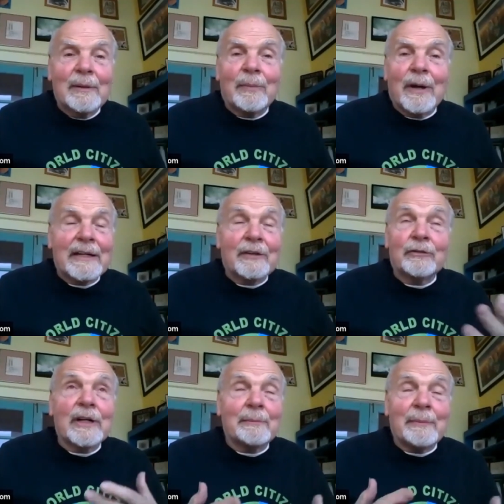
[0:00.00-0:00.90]
But it's
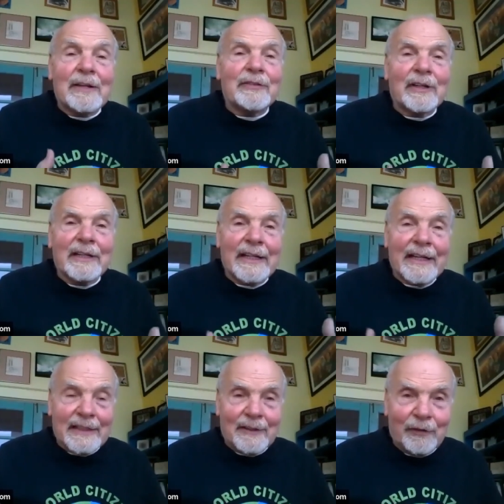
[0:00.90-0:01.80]
really basically to
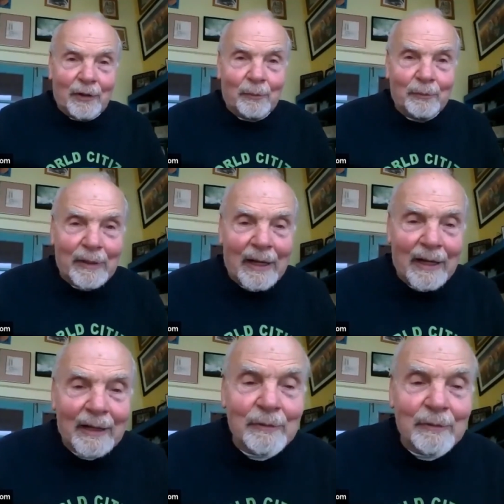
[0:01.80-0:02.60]
get the film uh,